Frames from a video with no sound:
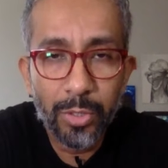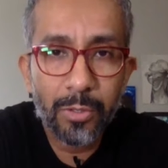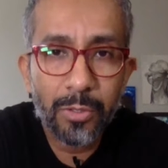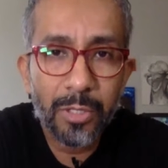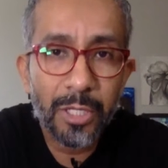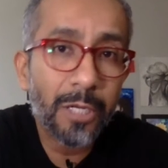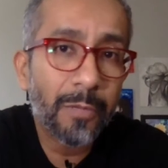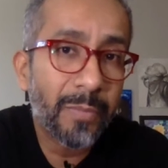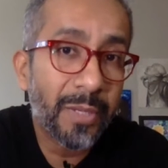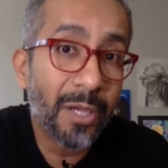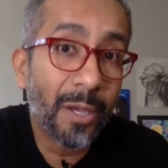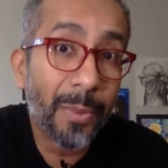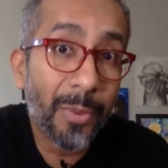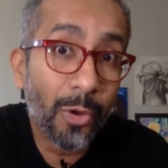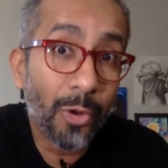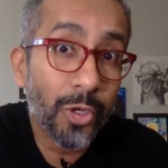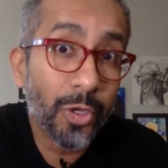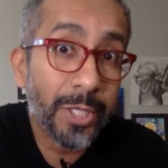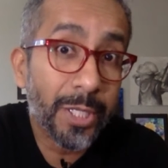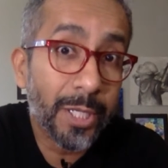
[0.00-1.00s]
We don't need to be on
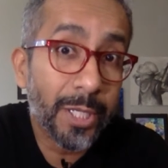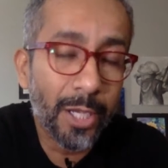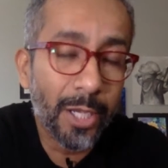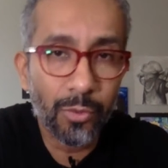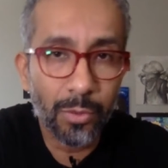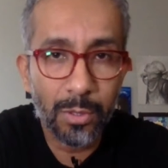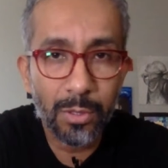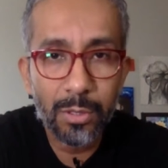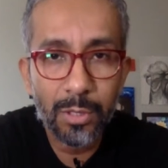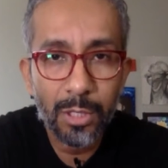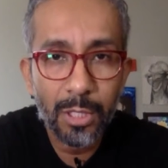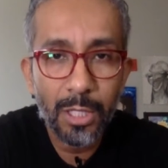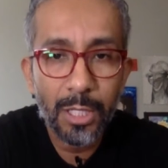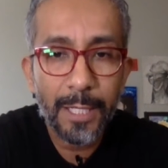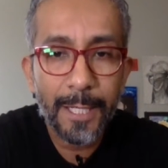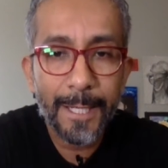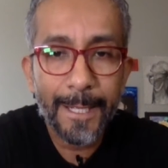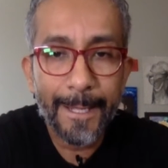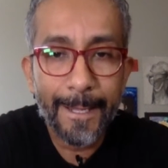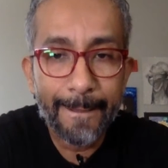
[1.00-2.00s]
their schedule.
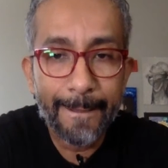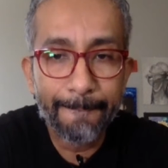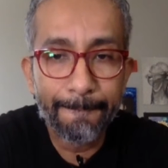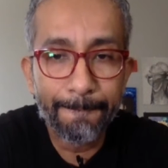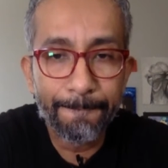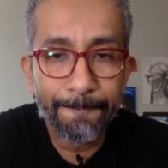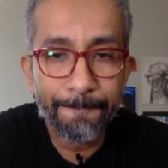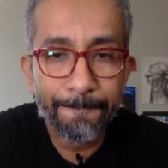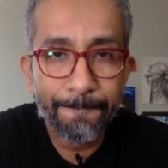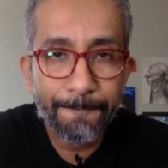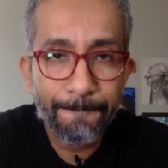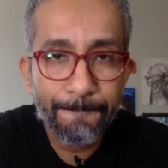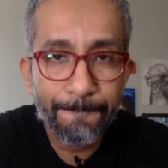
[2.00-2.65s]
HBO.